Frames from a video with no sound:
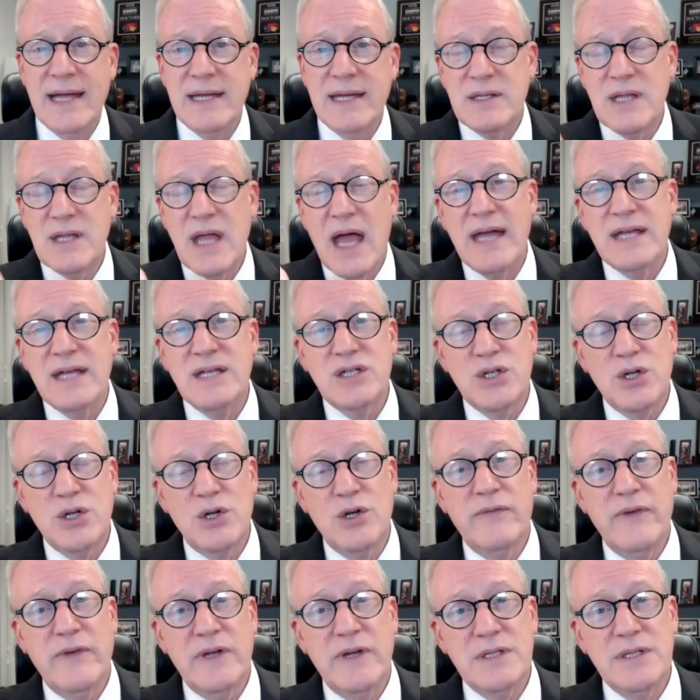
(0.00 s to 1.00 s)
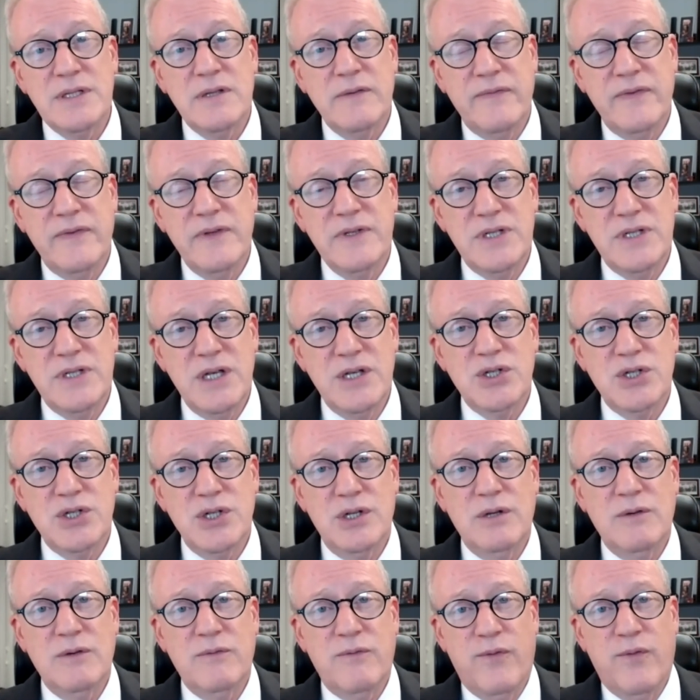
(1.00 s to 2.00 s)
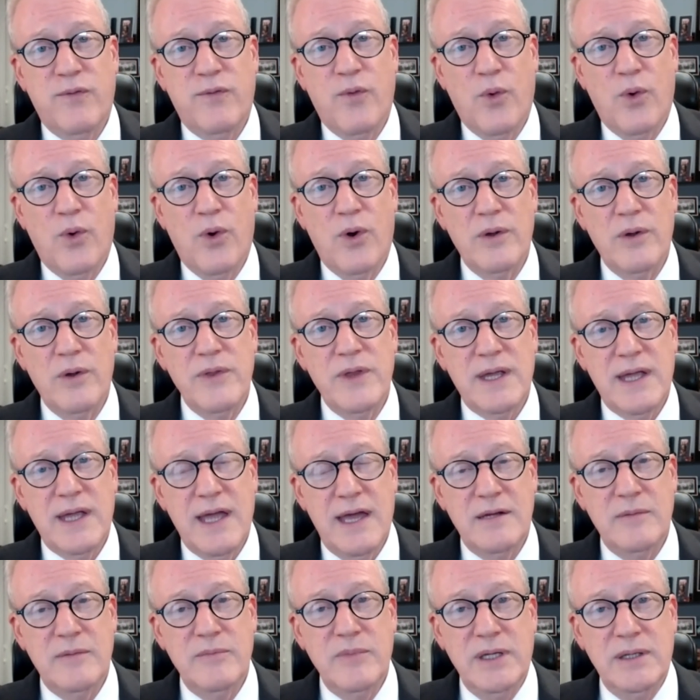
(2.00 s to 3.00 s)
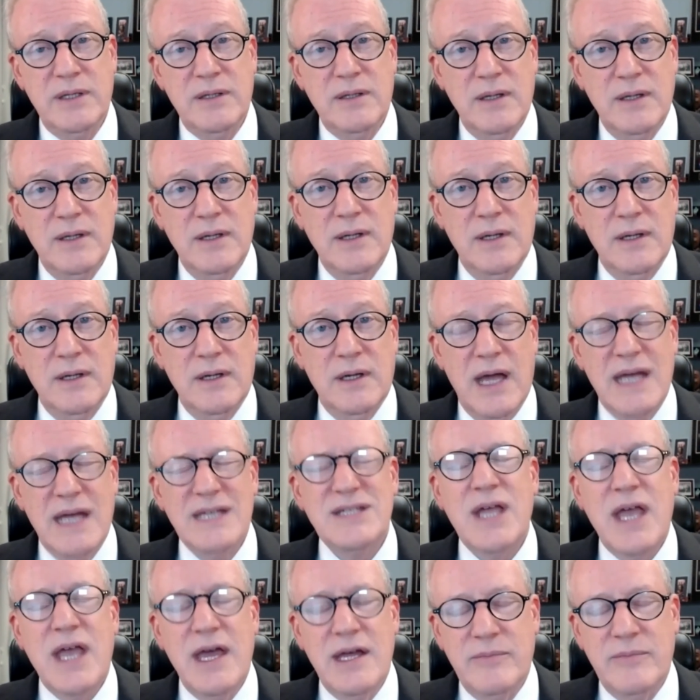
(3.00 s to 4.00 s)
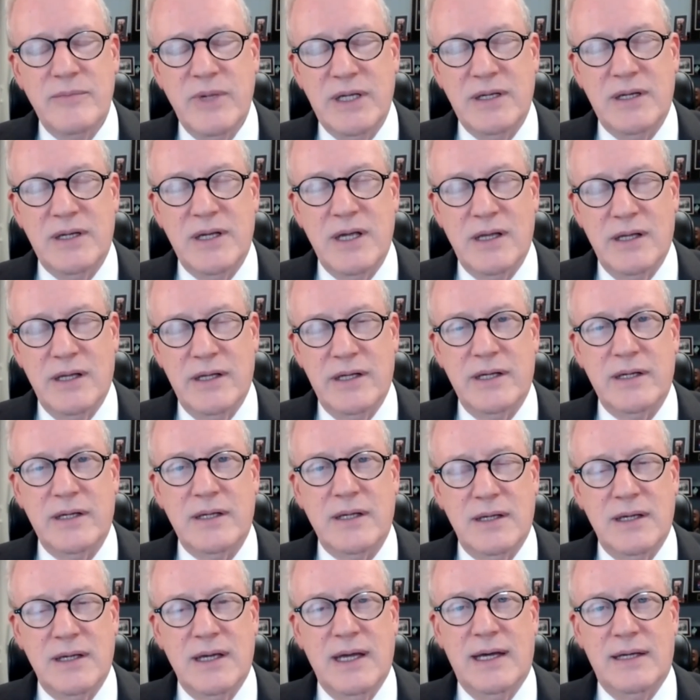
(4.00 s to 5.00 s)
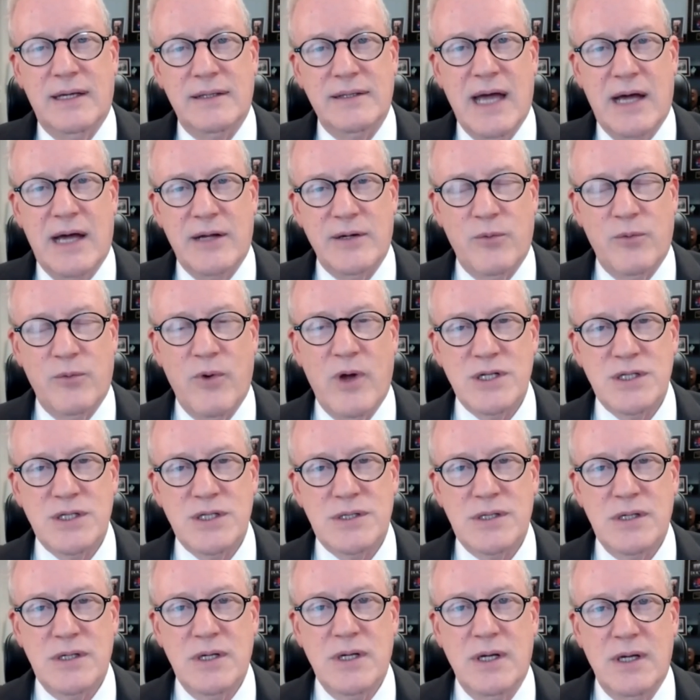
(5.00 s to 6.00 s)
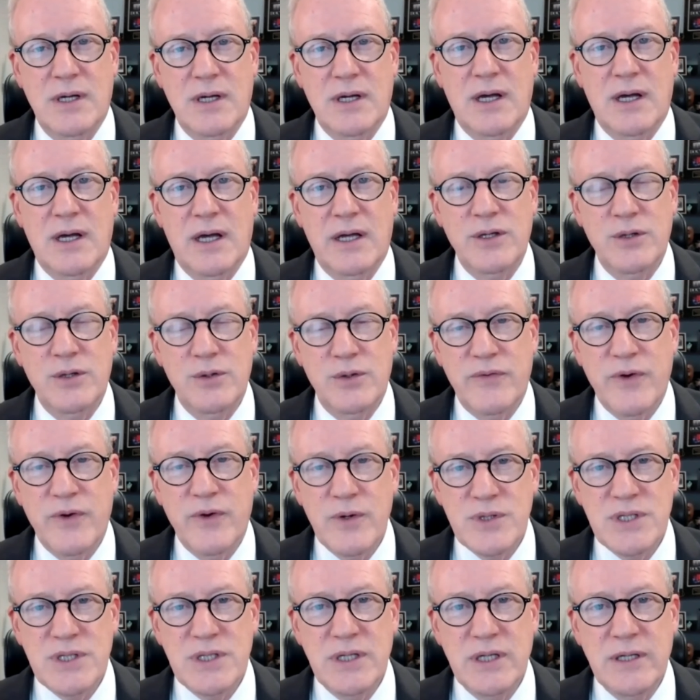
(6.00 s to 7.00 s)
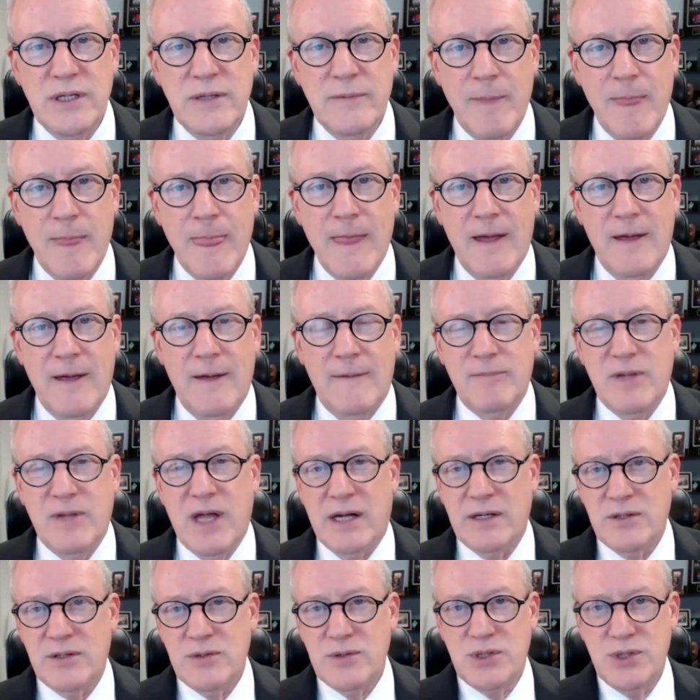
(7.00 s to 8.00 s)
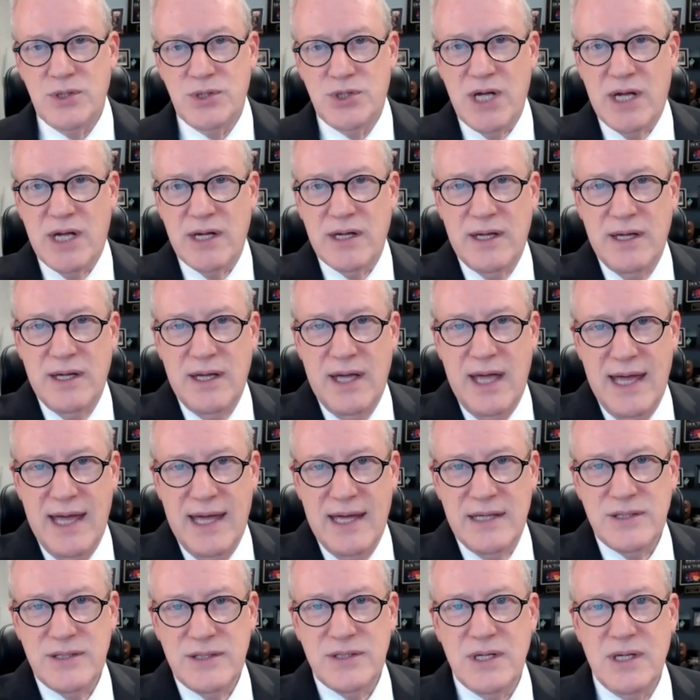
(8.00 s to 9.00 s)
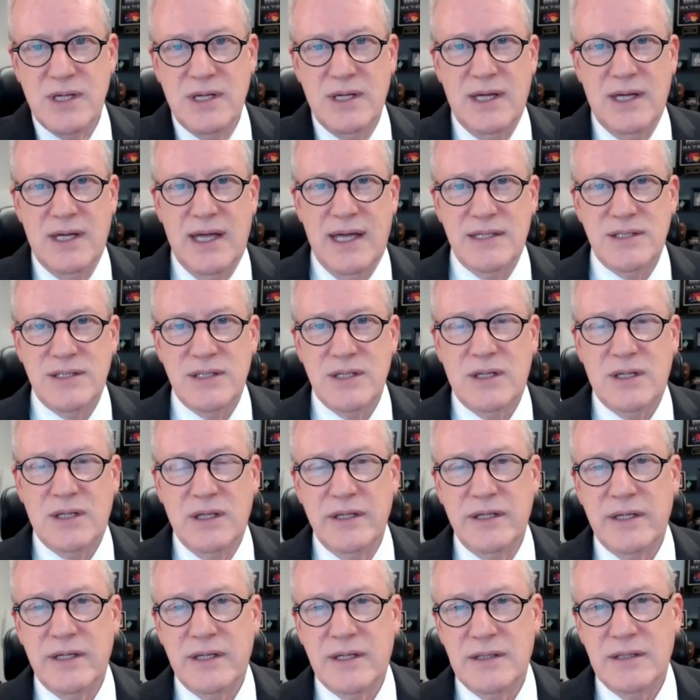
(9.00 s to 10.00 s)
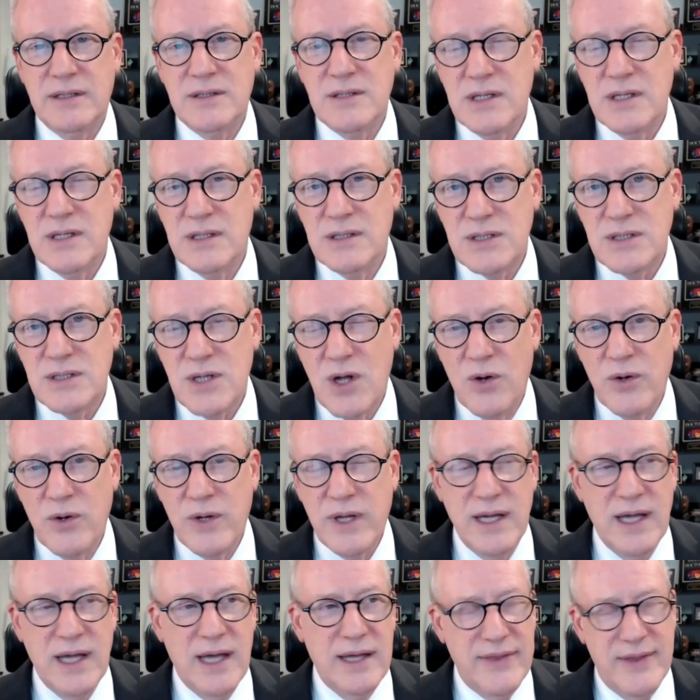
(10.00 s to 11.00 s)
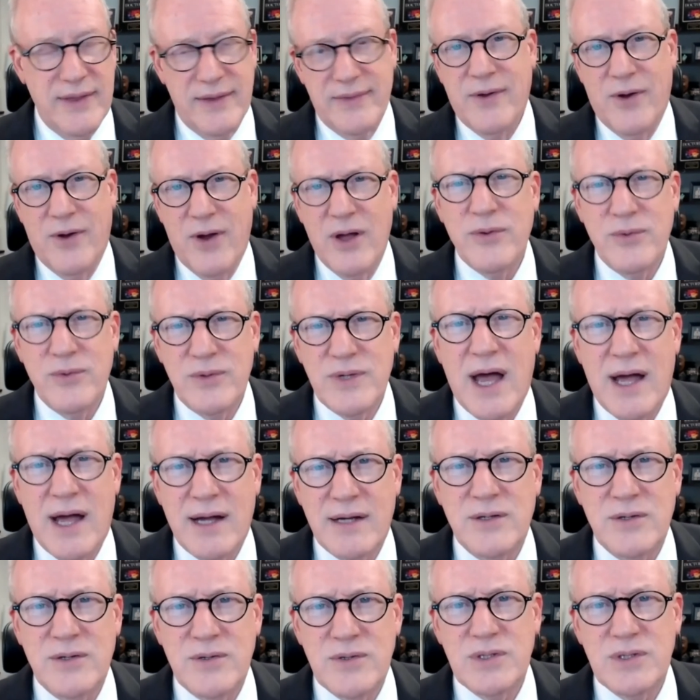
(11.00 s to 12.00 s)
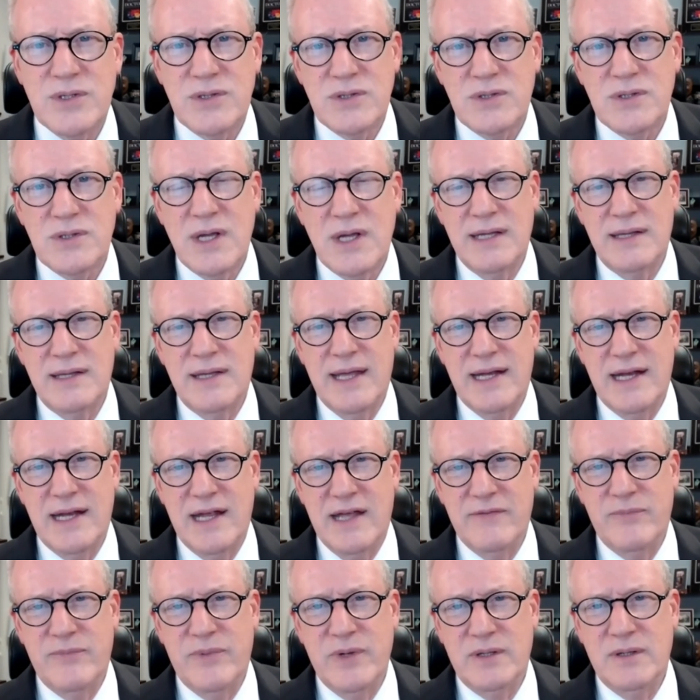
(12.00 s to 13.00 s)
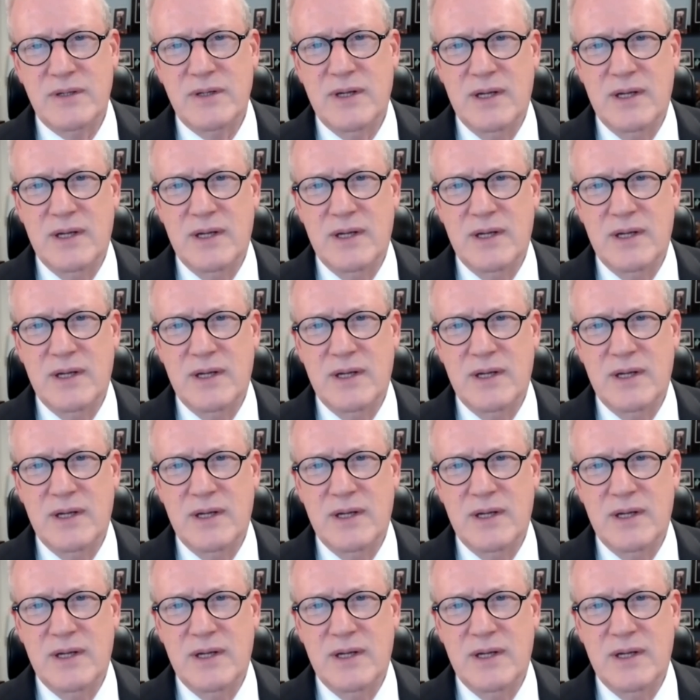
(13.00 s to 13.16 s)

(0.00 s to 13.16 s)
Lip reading: I serve as the physician for the S-ketamine clinic down at Rush University. Dr. Sajeka has a clinic in Skokie. I think there are other doctors that have been